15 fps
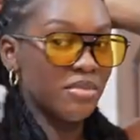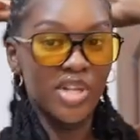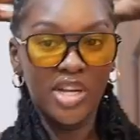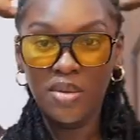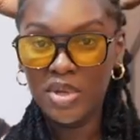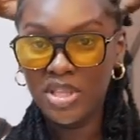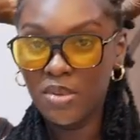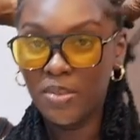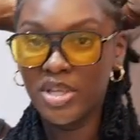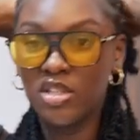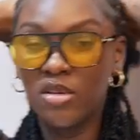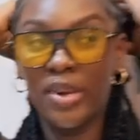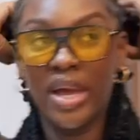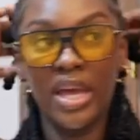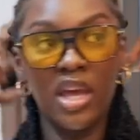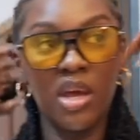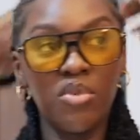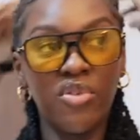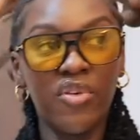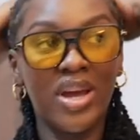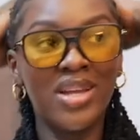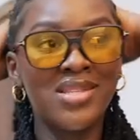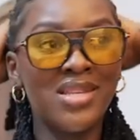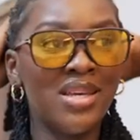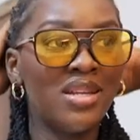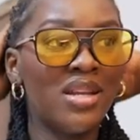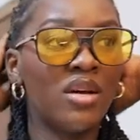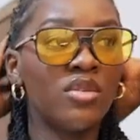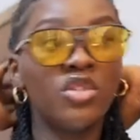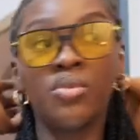I'm trying to make the best of my hair before I take it
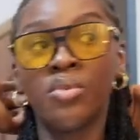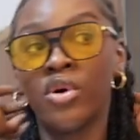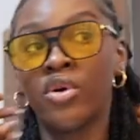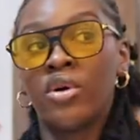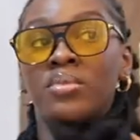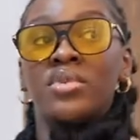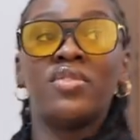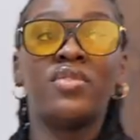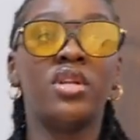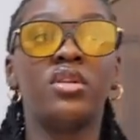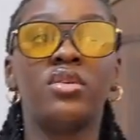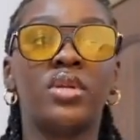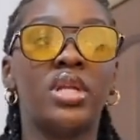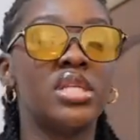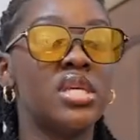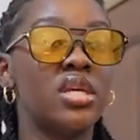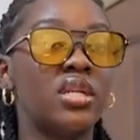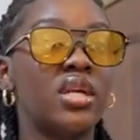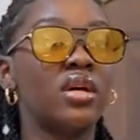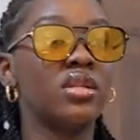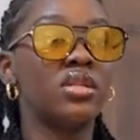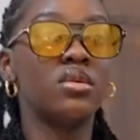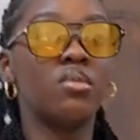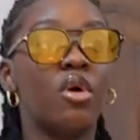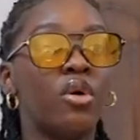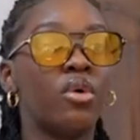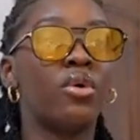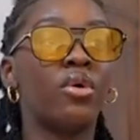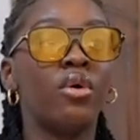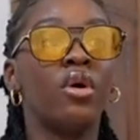down tomorrow. I'm definitely doing a take down
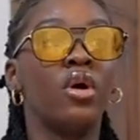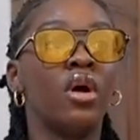tomorrow